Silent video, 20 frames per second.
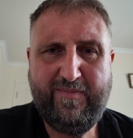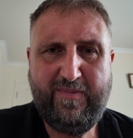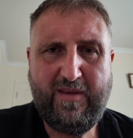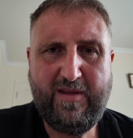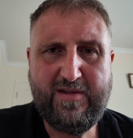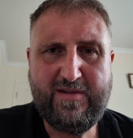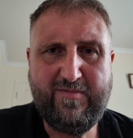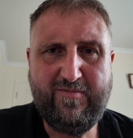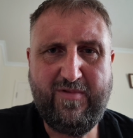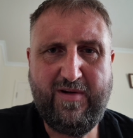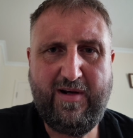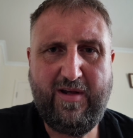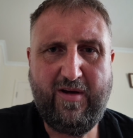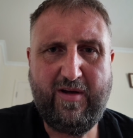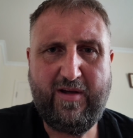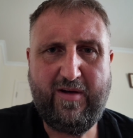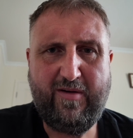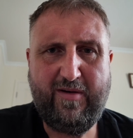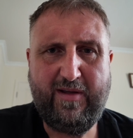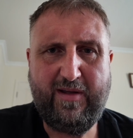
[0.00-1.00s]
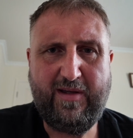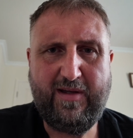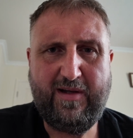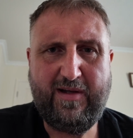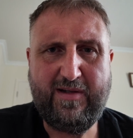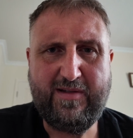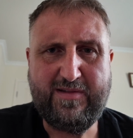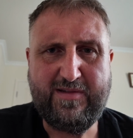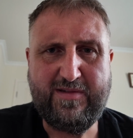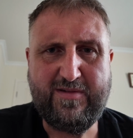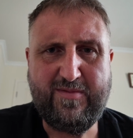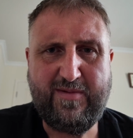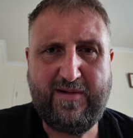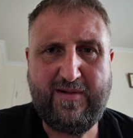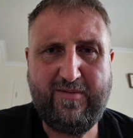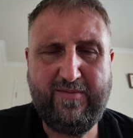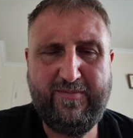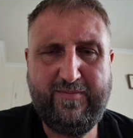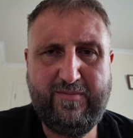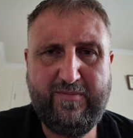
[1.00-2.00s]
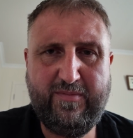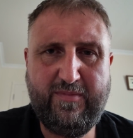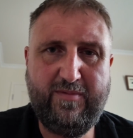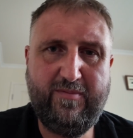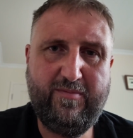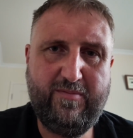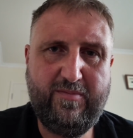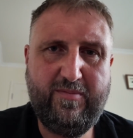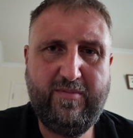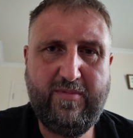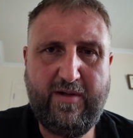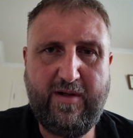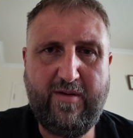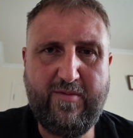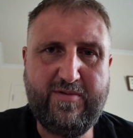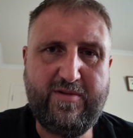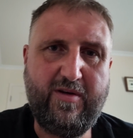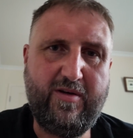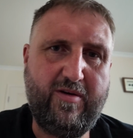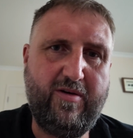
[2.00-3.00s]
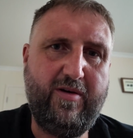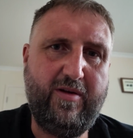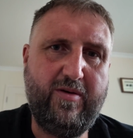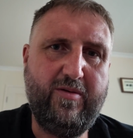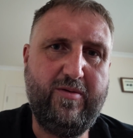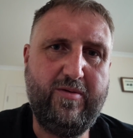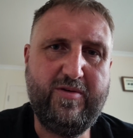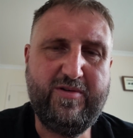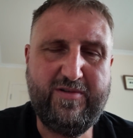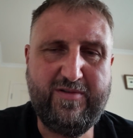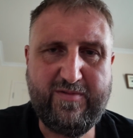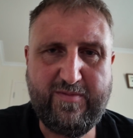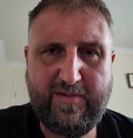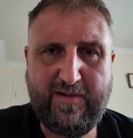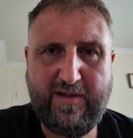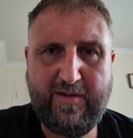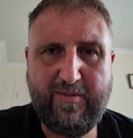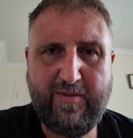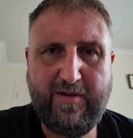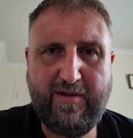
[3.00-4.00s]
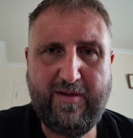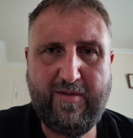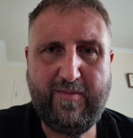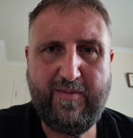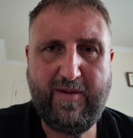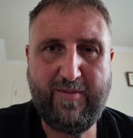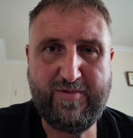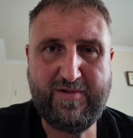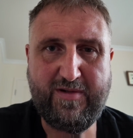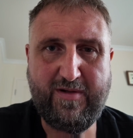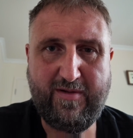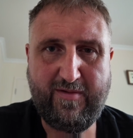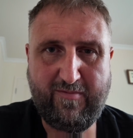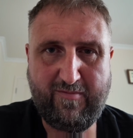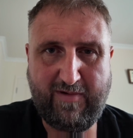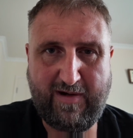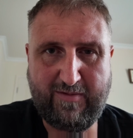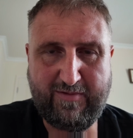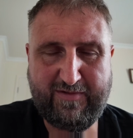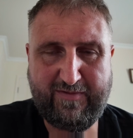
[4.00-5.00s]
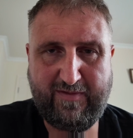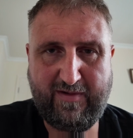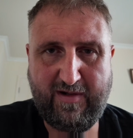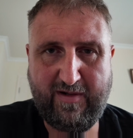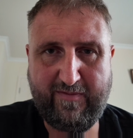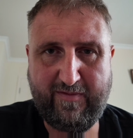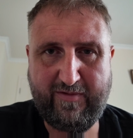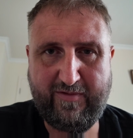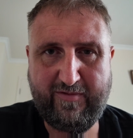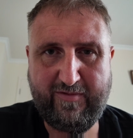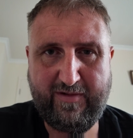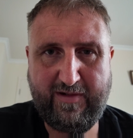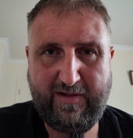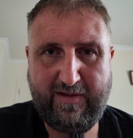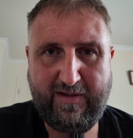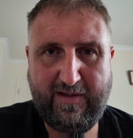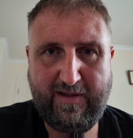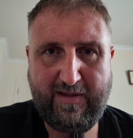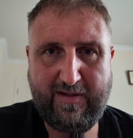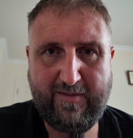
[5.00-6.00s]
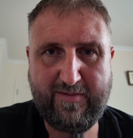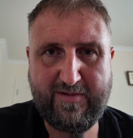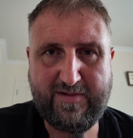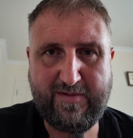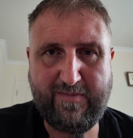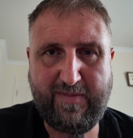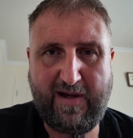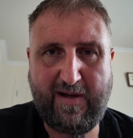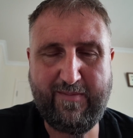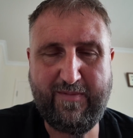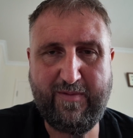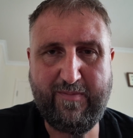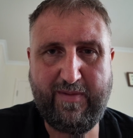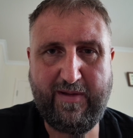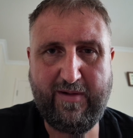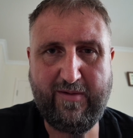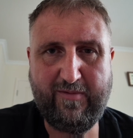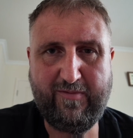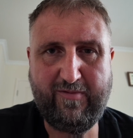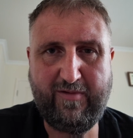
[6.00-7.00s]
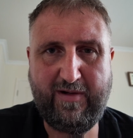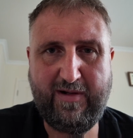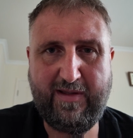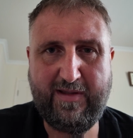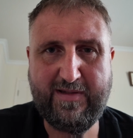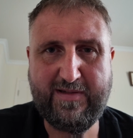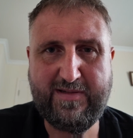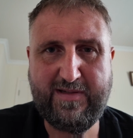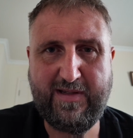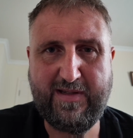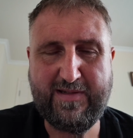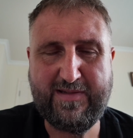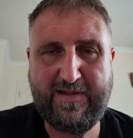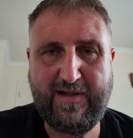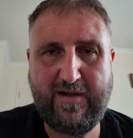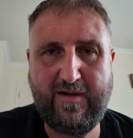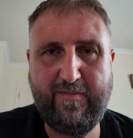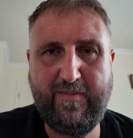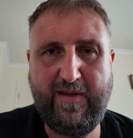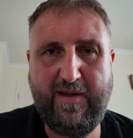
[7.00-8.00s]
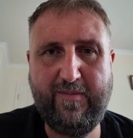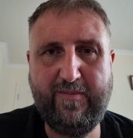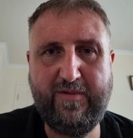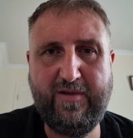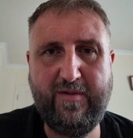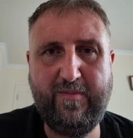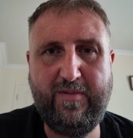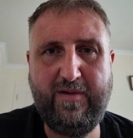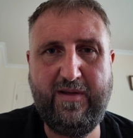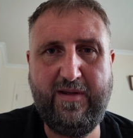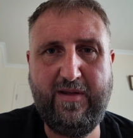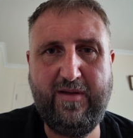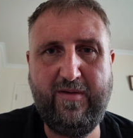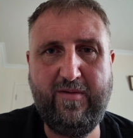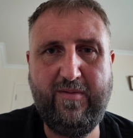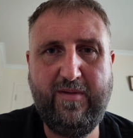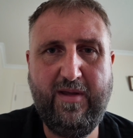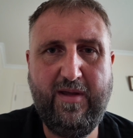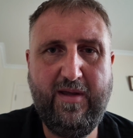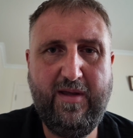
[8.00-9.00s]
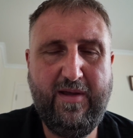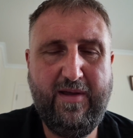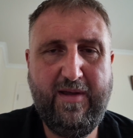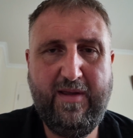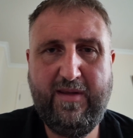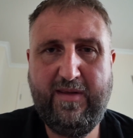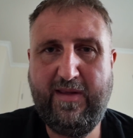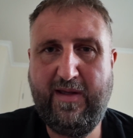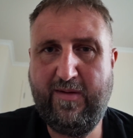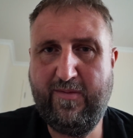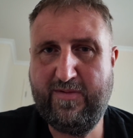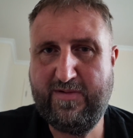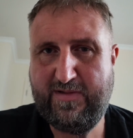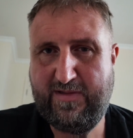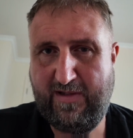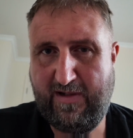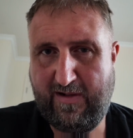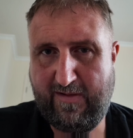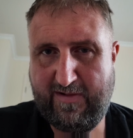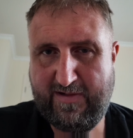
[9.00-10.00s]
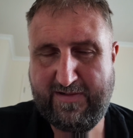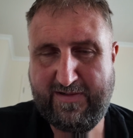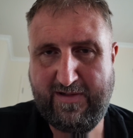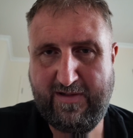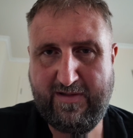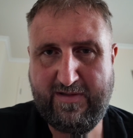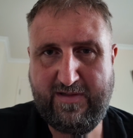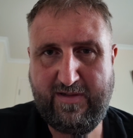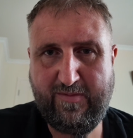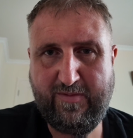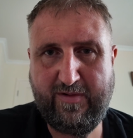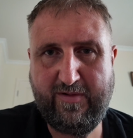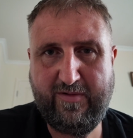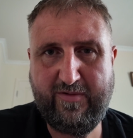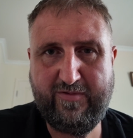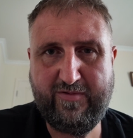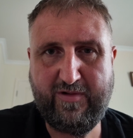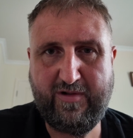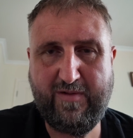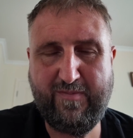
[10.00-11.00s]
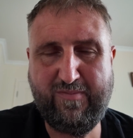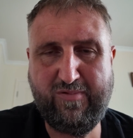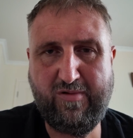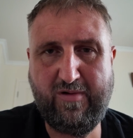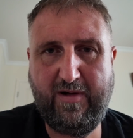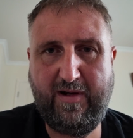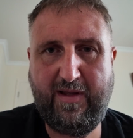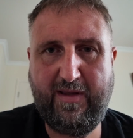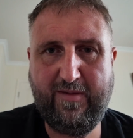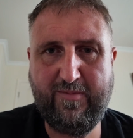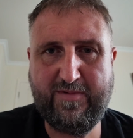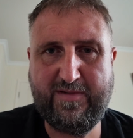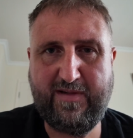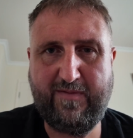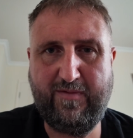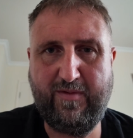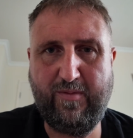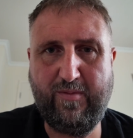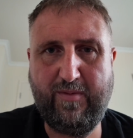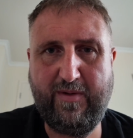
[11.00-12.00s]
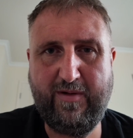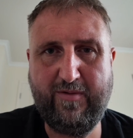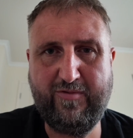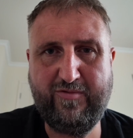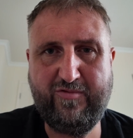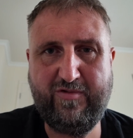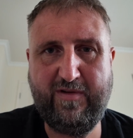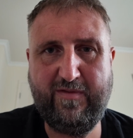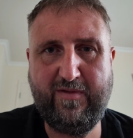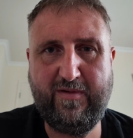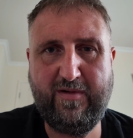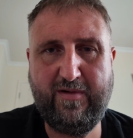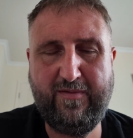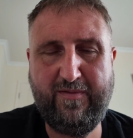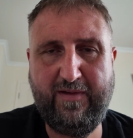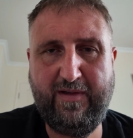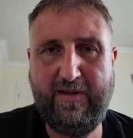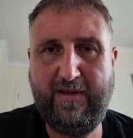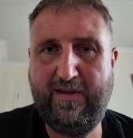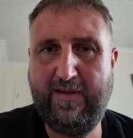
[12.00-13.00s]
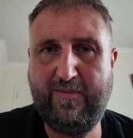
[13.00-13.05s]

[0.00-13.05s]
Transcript: Some really iconic cars as well. I know it was iconic auctions, but there was a Rouse 500 in there. There was a Batmobile 3-litre CSL BMW. There was the RS30 100 Capri that was having the wheels driven off it.